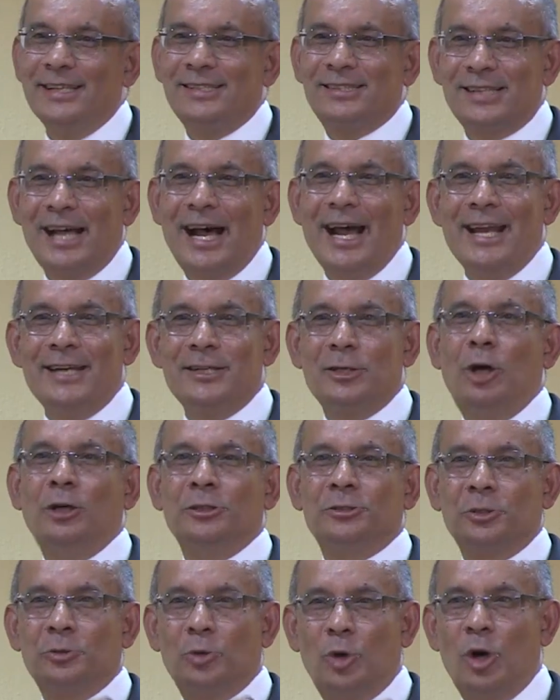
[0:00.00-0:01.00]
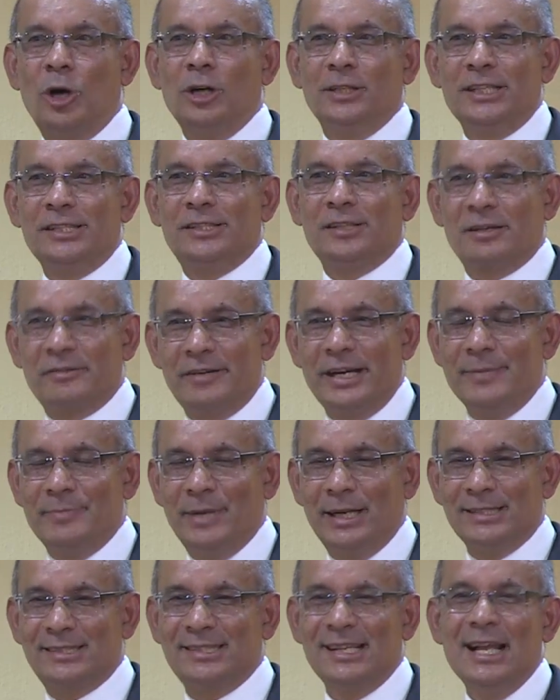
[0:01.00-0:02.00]
signed on to all these
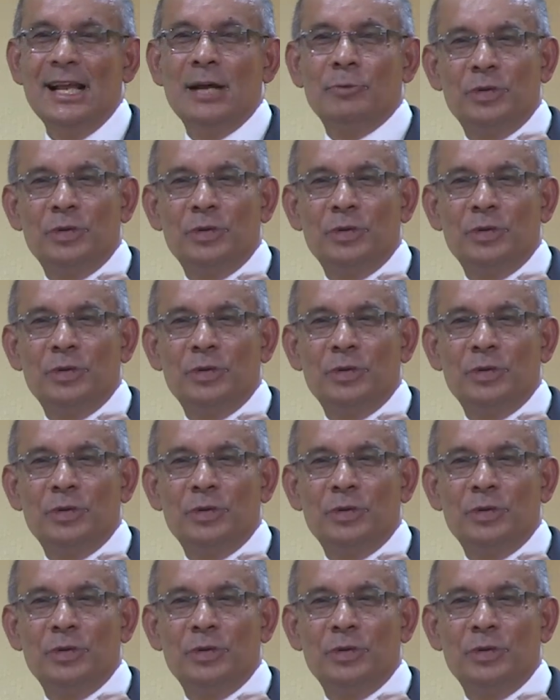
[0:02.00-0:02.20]
agreements